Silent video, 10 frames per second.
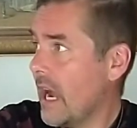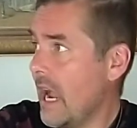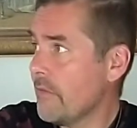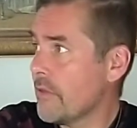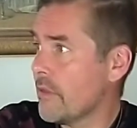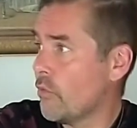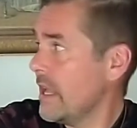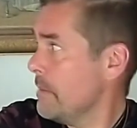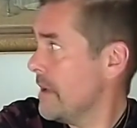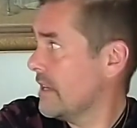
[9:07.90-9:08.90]
have
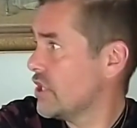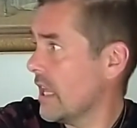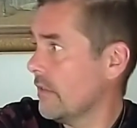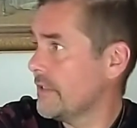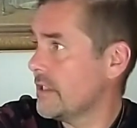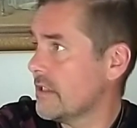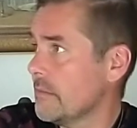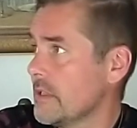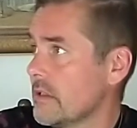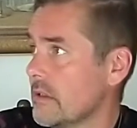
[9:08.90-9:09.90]
3 big shelf
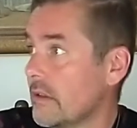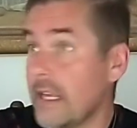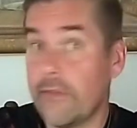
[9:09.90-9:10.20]
systems.